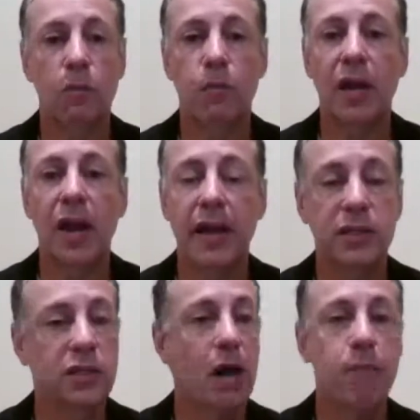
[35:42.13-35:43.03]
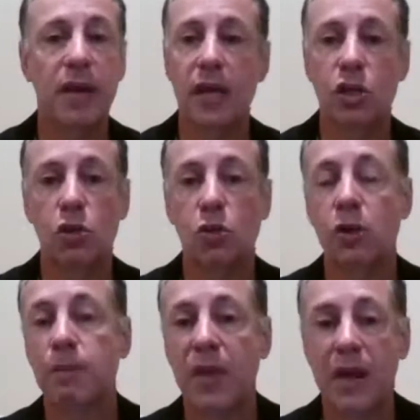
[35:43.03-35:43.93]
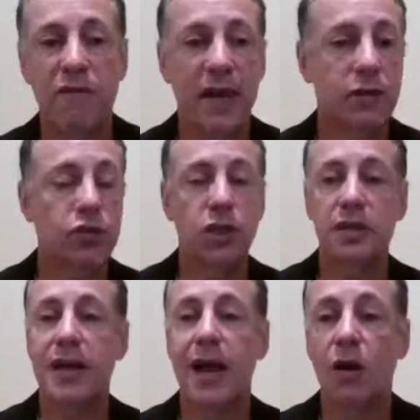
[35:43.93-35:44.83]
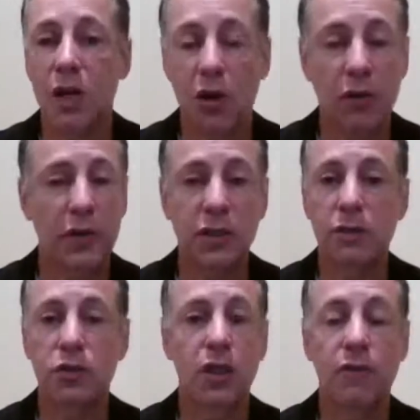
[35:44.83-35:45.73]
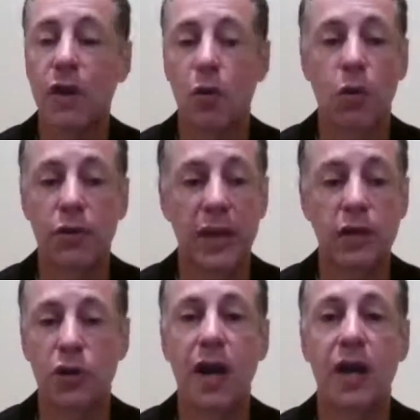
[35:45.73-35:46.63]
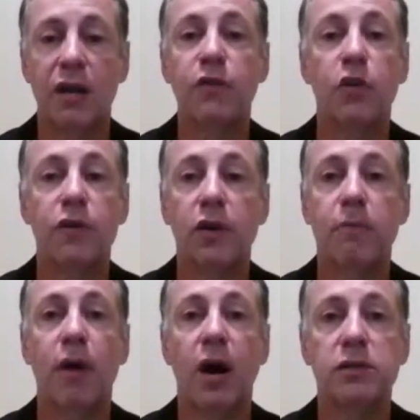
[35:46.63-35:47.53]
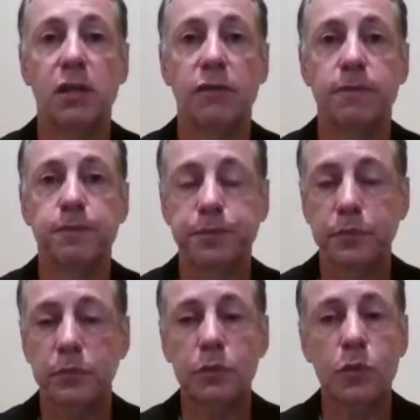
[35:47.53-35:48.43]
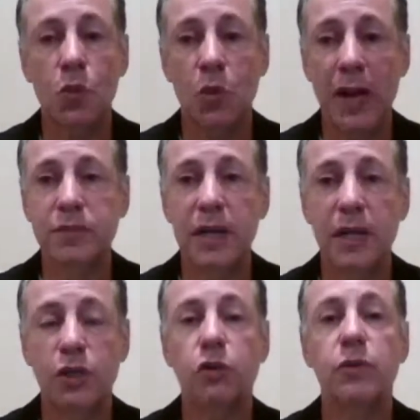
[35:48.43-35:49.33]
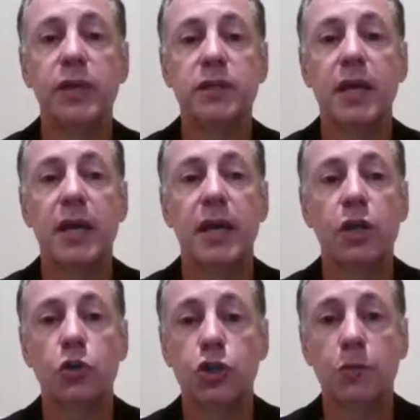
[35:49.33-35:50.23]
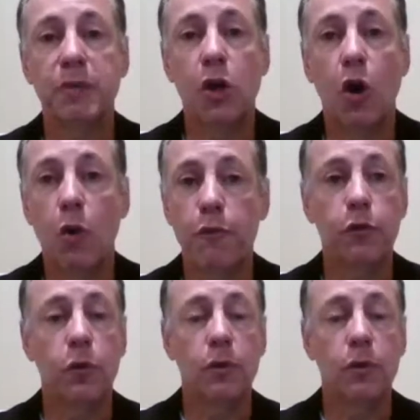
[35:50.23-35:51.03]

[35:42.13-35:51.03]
clients not paying you and vendors shut down and all this other stuff, well, then you're not going to feel very positive. What I'm telling you is you should be hopeful.